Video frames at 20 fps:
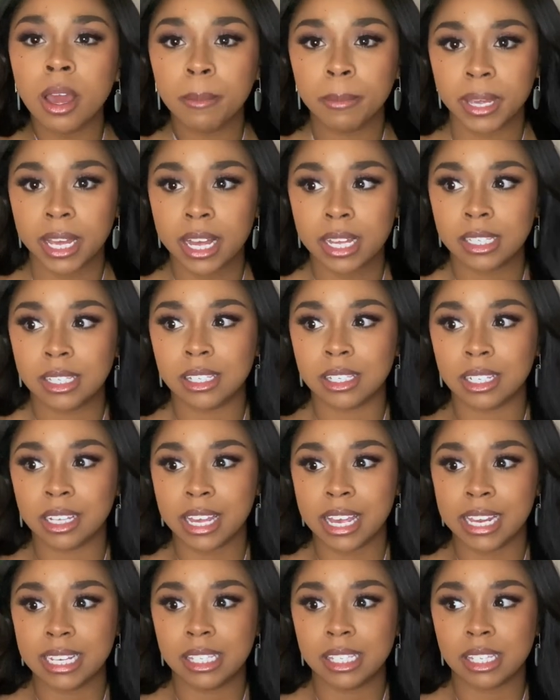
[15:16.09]
because
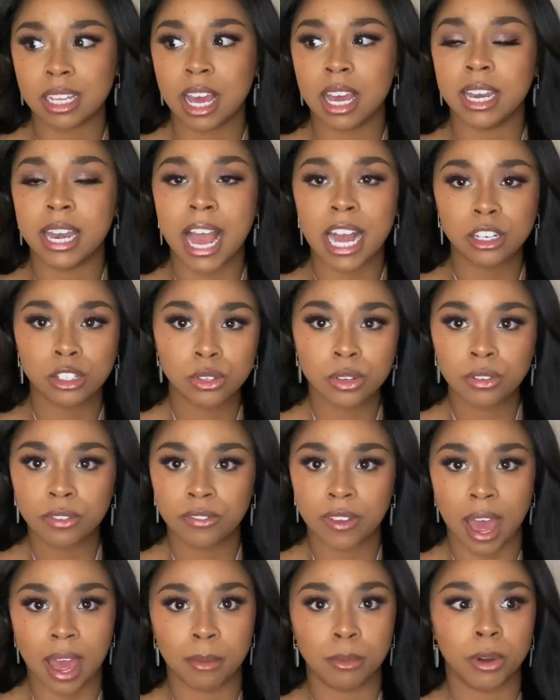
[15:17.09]
it's a natural
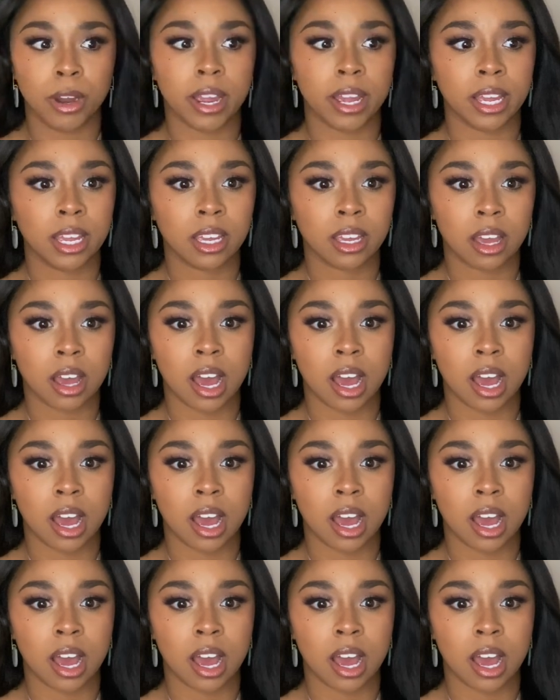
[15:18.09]
fabric.